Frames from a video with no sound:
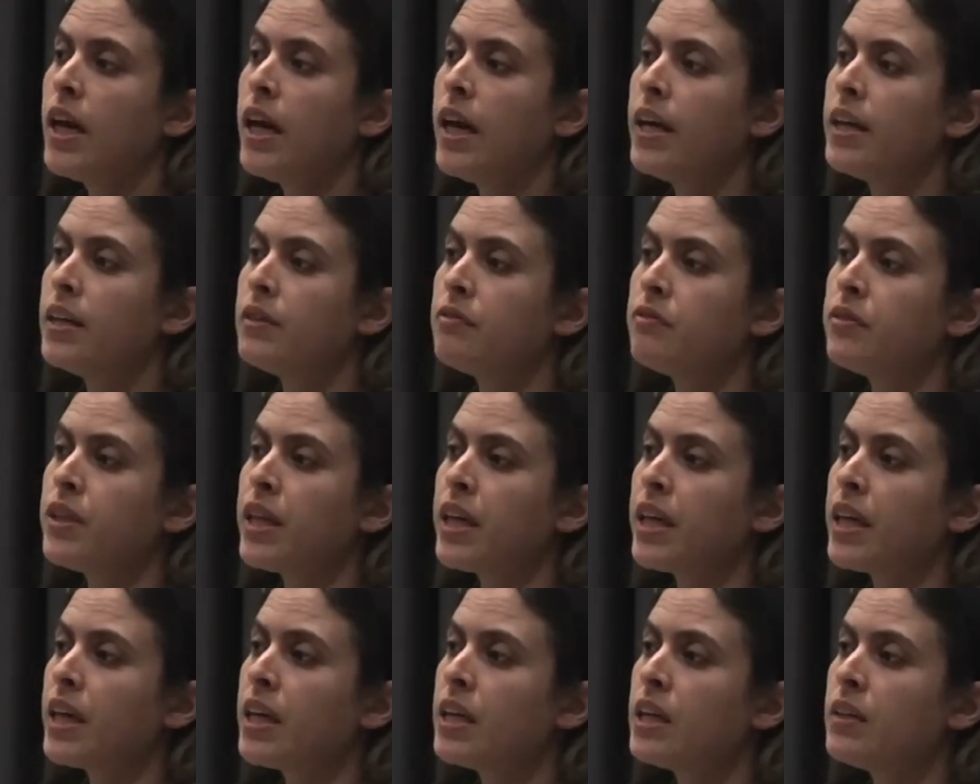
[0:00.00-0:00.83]
and if
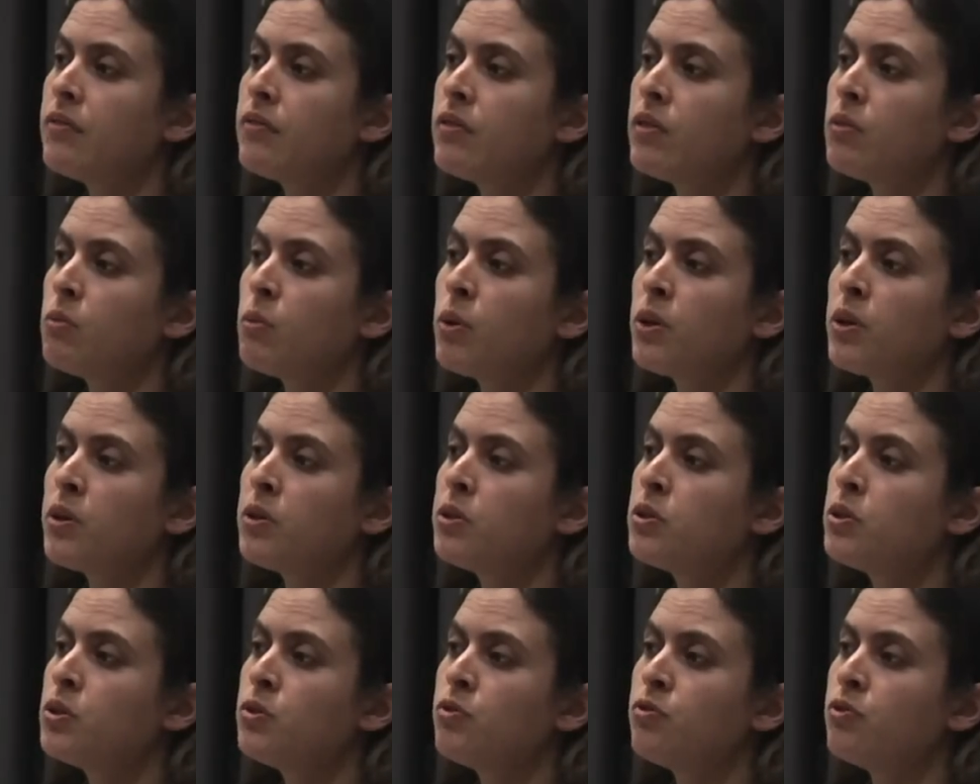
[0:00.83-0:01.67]
they get even one
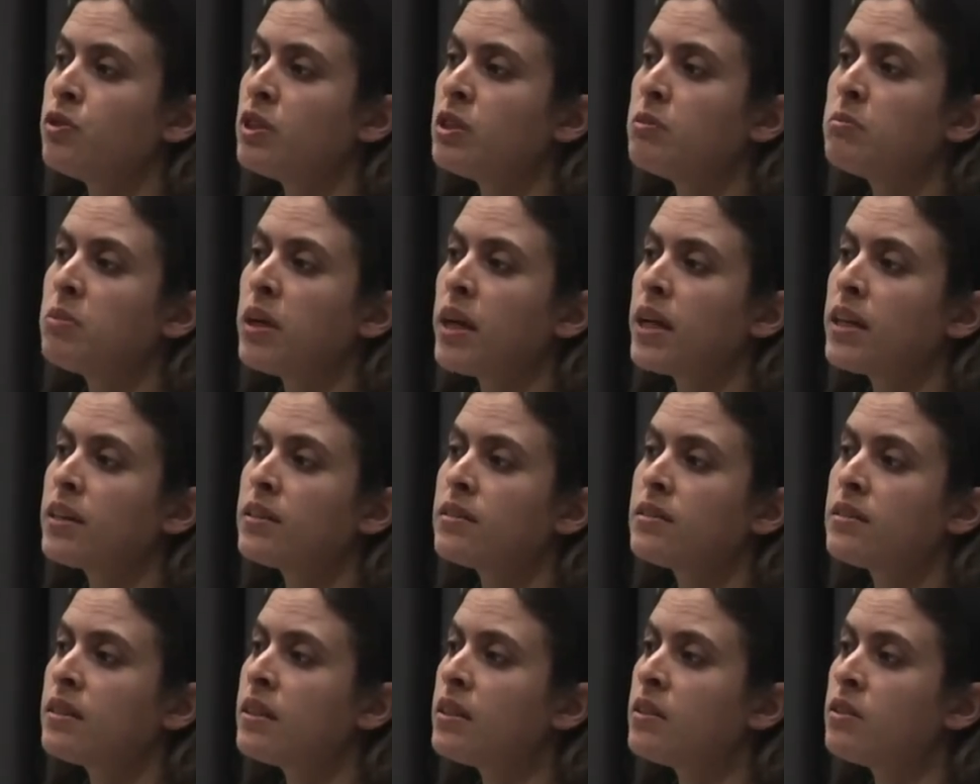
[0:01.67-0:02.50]
or two flea
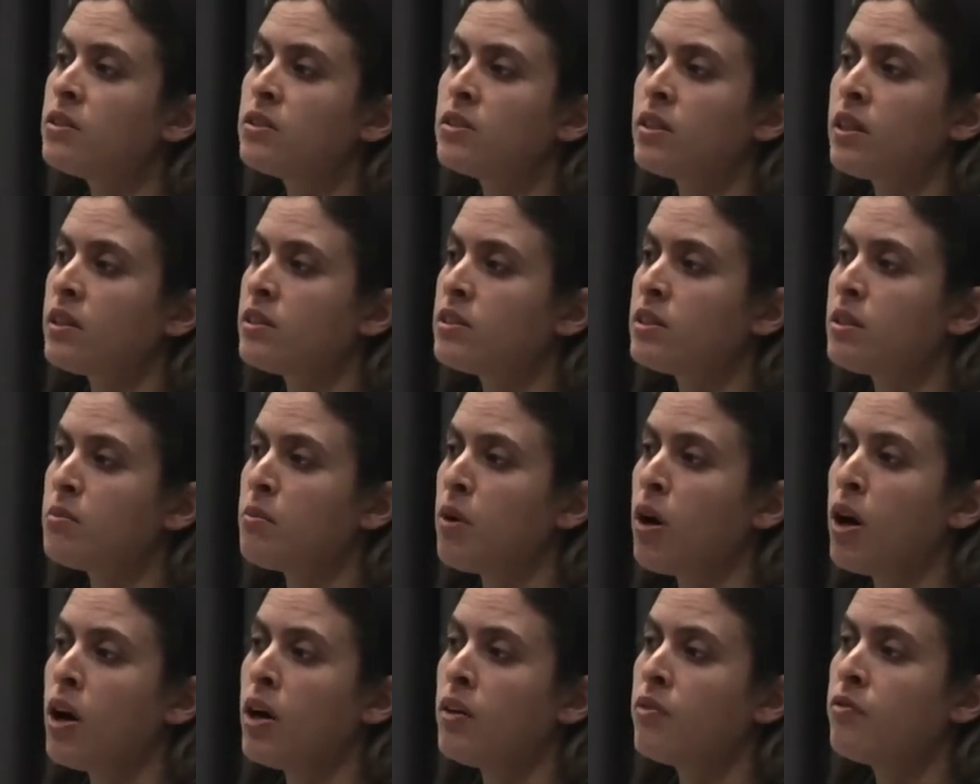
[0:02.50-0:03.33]
bites, it sets them
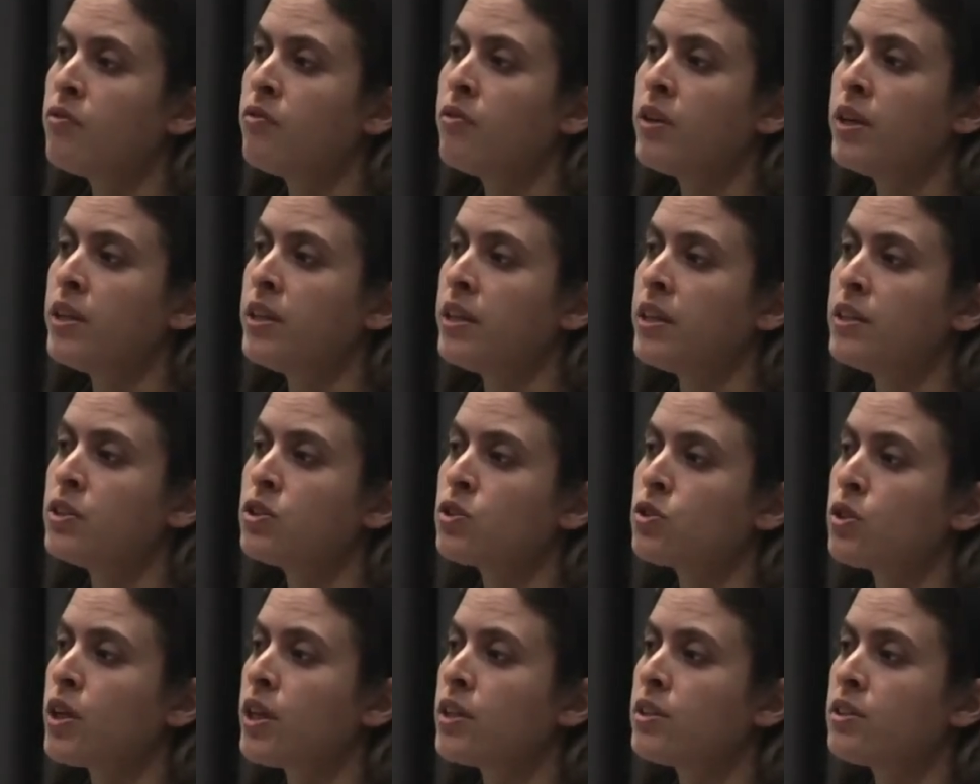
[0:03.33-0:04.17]
off, and they
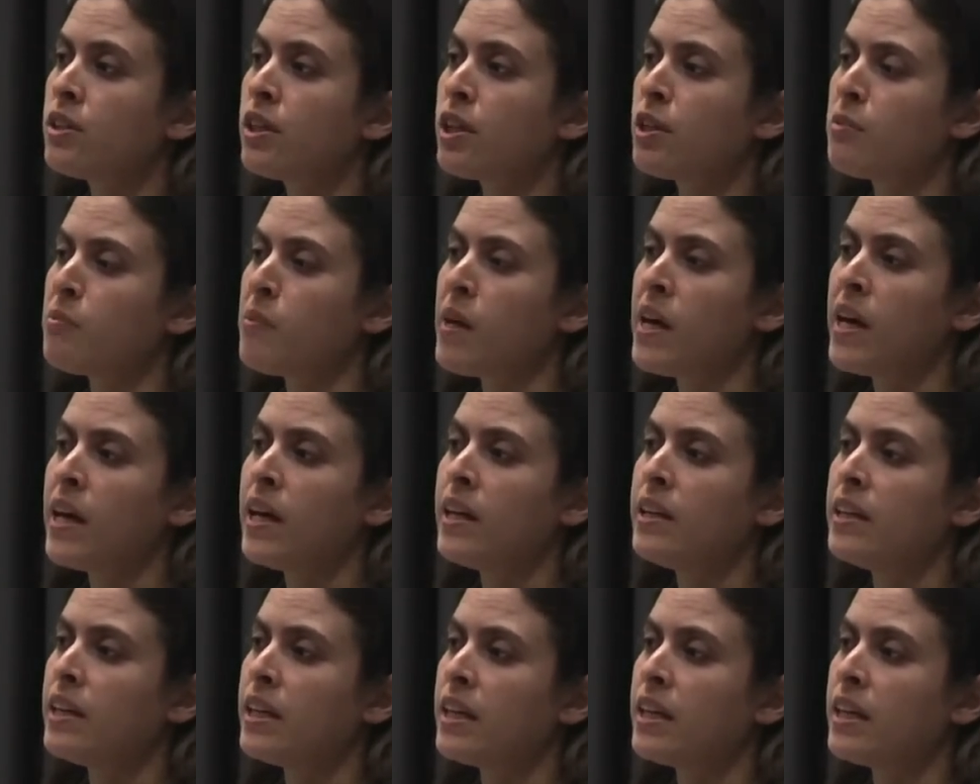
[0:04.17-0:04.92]
scratch like mad.